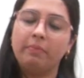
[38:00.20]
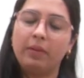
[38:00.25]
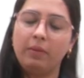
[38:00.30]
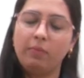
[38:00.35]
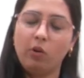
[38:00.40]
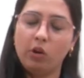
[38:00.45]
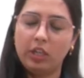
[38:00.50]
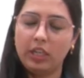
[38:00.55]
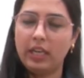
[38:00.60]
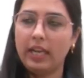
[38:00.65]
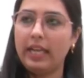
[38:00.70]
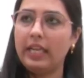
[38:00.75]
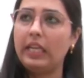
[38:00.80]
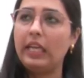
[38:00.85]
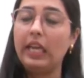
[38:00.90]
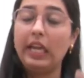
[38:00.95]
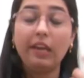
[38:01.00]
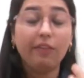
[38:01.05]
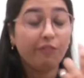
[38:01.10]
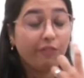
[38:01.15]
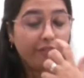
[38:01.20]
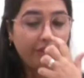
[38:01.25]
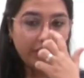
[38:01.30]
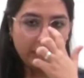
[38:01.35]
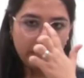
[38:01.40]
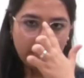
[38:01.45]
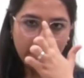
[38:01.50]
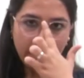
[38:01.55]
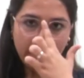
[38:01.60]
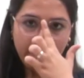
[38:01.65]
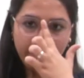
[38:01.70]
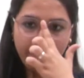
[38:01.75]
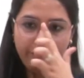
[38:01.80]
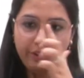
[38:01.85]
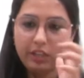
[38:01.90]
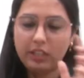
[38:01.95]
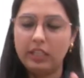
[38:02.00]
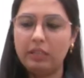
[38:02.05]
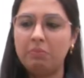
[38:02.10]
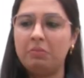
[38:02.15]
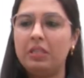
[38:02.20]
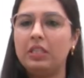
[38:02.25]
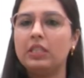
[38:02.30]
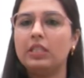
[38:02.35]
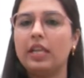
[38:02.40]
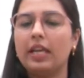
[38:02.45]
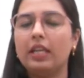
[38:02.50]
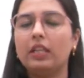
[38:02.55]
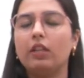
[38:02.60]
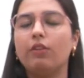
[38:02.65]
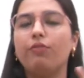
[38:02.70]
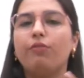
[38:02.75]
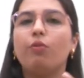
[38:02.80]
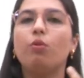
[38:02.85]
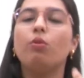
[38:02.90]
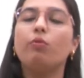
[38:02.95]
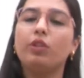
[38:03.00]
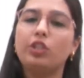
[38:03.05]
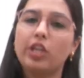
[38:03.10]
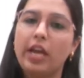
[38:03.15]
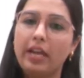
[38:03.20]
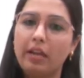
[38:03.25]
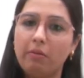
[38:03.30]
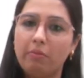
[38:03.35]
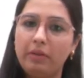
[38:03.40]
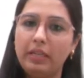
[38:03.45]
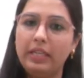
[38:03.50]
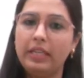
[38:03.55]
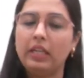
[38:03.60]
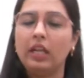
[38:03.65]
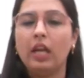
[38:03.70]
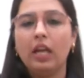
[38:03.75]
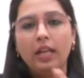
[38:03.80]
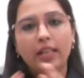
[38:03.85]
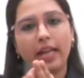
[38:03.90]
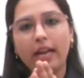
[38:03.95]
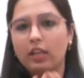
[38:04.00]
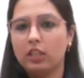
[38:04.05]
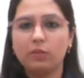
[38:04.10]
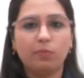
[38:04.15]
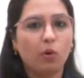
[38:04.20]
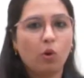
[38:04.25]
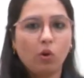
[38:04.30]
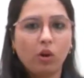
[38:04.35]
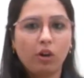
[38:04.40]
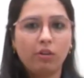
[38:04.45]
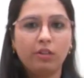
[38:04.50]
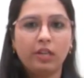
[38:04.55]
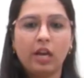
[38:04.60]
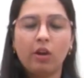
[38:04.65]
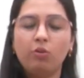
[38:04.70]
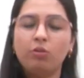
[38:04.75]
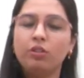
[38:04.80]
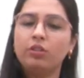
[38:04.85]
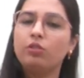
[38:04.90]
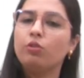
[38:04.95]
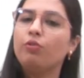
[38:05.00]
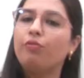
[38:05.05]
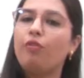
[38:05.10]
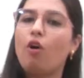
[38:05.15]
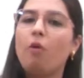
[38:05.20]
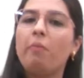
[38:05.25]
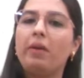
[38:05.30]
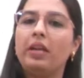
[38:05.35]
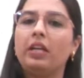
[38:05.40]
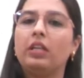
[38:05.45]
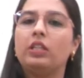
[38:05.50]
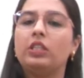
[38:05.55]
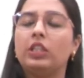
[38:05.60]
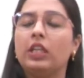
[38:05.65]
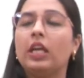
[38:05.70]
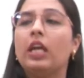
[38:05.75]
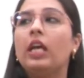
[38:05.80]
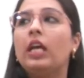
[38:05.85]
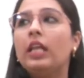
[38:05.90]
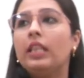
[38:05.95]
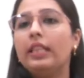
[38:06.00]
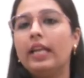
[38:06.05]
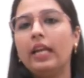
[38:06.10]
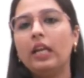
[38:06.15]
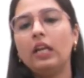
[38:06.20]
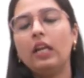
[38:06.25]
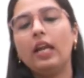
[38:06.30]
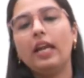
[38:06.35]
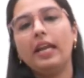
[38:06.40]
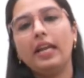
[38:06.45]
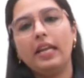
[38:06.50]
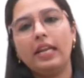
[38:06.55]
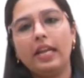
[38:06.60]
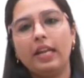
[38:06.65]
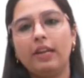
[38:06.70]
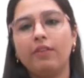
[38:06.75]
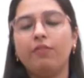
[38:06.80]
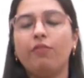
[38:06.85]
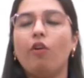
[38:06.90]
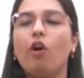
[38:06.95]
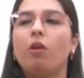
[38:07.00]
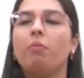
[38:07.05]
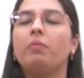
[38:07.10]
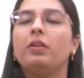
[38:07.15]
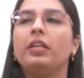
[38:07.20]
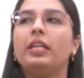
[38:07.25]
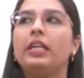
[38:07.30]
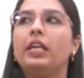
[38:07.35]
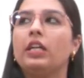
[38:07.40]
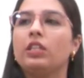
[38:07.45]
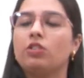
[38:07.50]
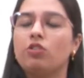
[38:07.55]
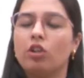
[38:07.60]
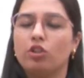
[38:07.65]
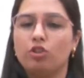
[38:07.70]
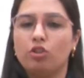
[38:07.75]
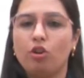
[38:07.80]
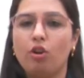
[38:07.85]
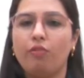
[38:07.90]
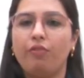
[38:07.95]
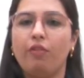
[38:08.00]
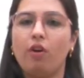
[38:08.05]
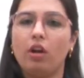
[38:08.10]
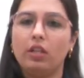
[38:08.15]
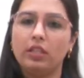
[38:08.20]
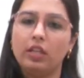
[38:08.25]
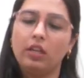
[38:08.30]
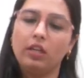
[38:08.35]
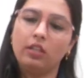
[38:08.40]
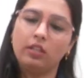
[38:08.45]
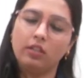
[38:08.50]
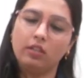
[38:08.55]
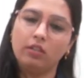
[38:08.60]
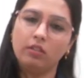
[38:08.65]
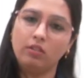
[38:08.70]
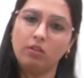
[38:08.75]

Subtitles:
my body, like everything. Everything means like the food which I am eating, that is broken down to form energy. Then again for reconstruction of other